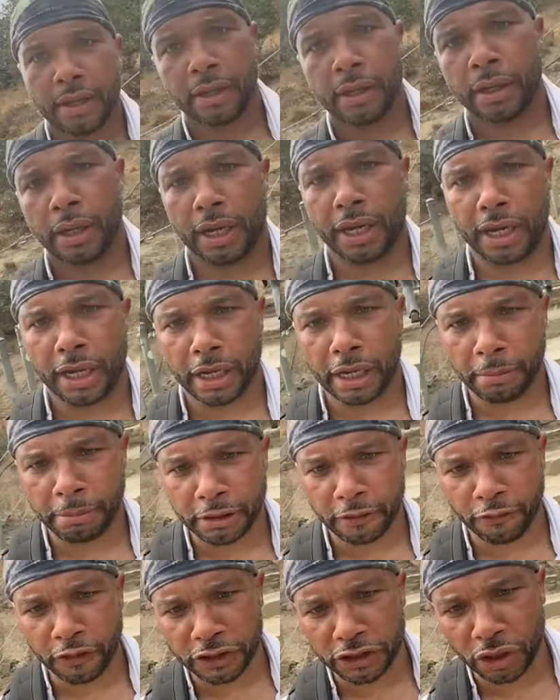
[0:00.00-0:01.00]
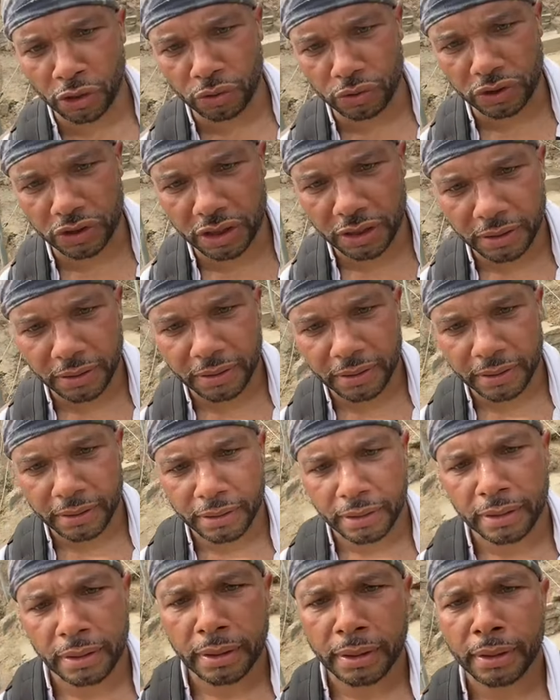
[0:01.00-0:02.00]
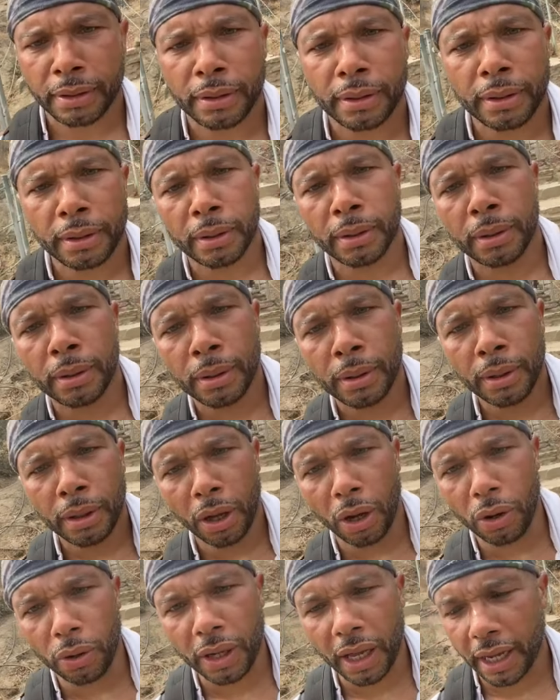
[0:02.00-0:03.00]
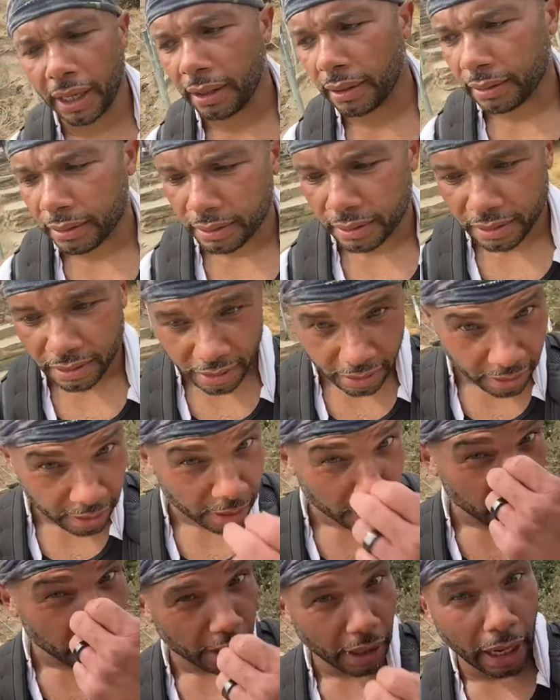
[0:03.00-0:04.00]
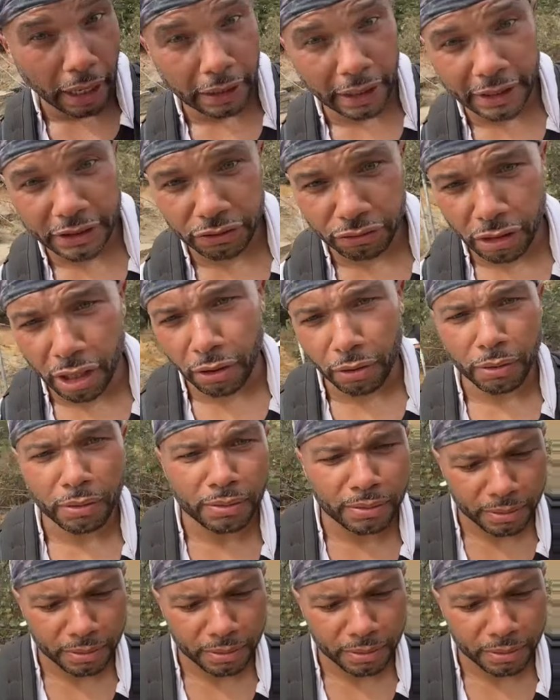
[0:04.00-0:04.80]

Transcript: Hey, give me some French toast. Okay, I'll let you know.